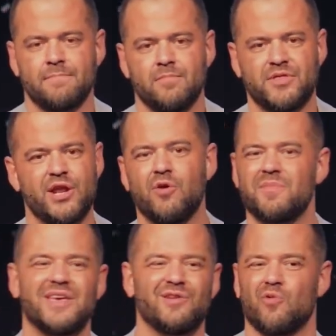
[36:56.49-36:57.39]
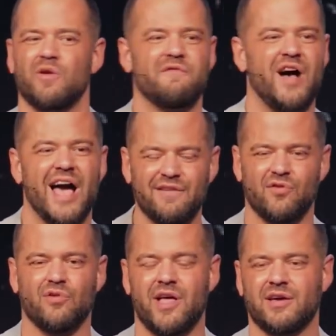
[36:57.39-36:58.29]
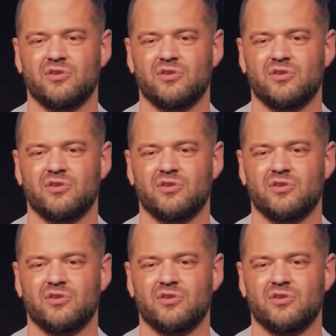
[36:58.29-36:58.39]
but they don't mean revival like